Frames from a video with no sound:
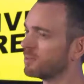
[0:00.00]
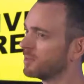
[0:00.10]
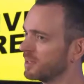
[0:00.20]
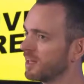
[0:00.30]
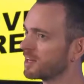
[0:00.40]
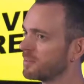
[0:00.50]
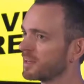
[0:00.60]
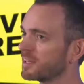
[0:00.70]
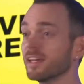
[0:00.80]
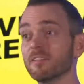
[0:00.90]
probably a lot of
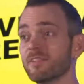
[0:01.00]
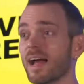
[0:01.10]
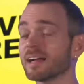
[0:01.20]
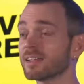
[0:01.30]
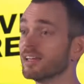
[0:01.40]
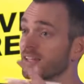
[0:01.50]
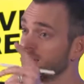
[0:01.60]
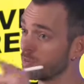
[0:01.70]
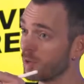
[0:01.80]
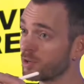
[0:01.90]
money. In fact,
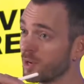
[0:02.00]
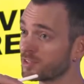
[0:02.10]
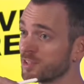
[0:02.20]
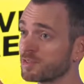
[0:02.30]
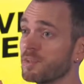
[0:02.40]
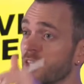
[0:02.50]
while you're watching this